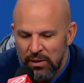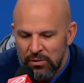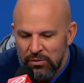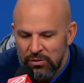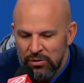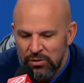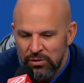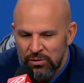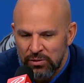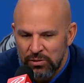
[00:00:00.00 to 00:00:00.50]

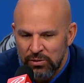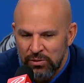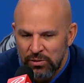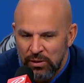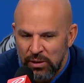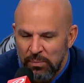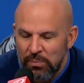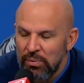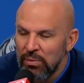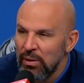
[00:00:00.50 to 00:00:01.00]
just
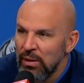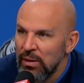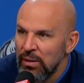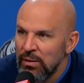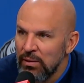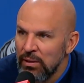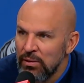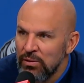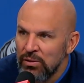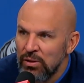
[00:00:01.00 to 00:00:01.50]
they play,
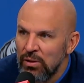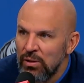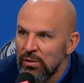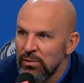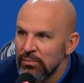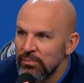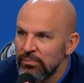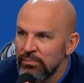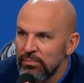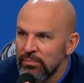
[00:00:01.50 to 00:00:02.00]
they
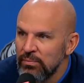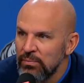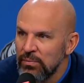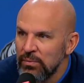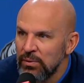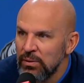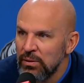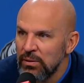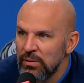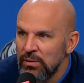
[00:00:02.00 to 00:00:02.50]
talk.
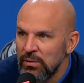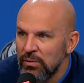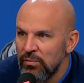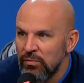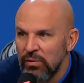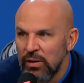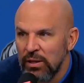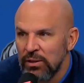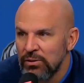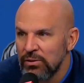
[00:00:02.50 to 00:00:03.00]
The
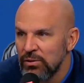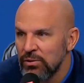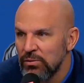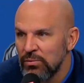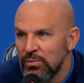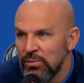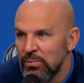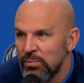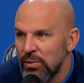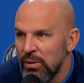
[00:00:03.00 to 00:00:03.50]
deflections
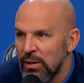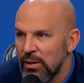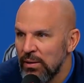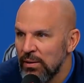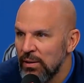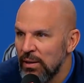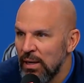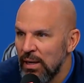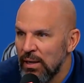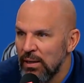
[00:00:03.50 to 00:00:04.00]
were probably
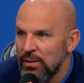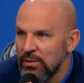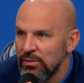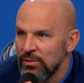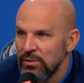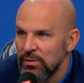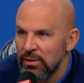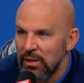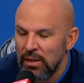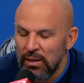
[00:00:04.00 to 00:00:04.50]
the
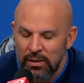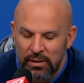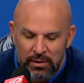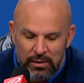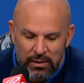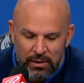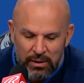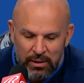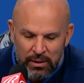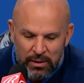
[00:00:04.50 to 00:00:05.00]
highest tonight.
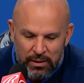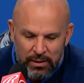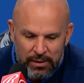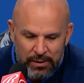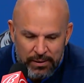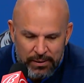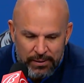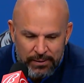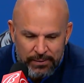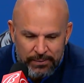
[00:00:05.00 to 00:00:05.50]

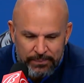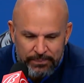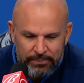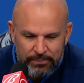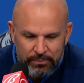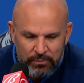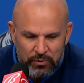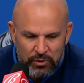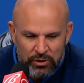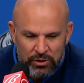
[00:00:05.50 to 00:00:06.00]

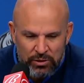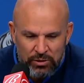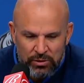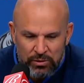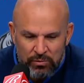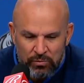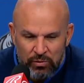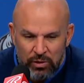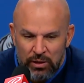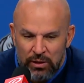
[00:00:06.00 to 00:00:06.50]

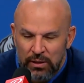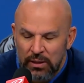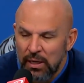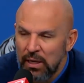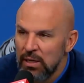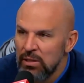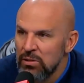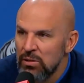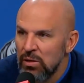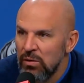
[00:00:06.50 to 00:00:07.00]
Just running
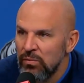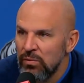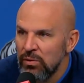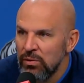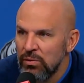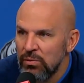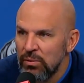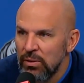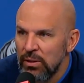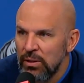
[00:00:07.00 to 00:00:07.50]
guys off of
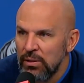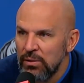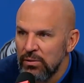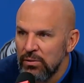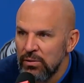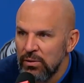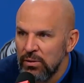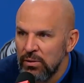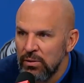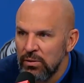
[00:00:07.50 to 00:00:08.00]

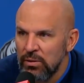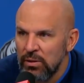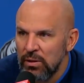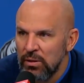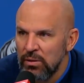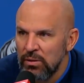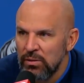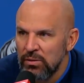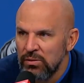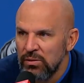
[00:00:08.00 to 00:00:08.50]
threes. You know,
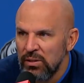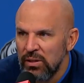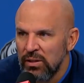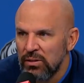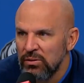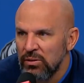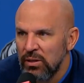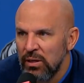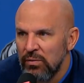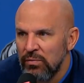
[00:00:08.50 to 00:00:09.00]
this
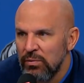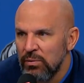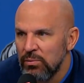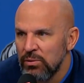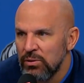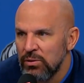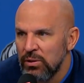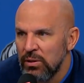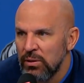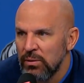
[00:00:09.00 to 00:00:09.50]
extra effort
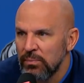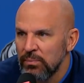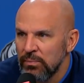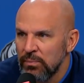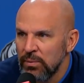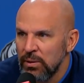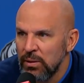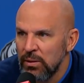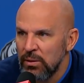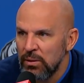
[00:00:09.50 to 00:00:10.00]
was there.
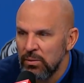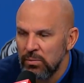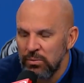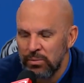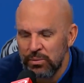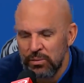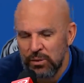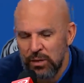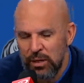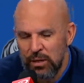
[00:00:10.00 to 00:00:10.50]
It
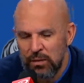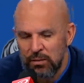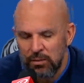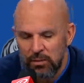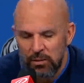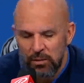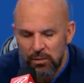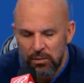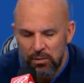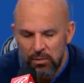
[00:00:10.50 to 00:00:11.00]
was kind
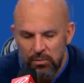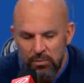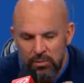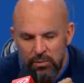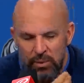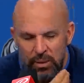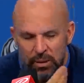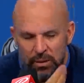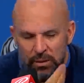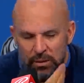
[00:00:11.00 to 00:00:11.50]
of, you know,
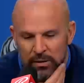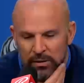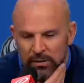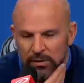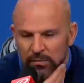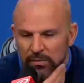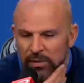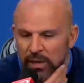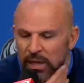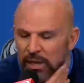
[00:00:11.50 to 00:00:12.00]
reminded us
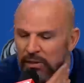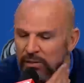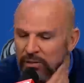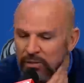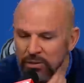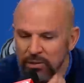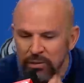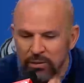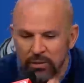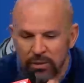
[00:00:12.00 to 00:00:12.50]
of
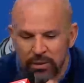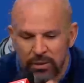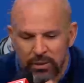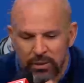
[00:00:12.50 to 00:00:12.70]
last year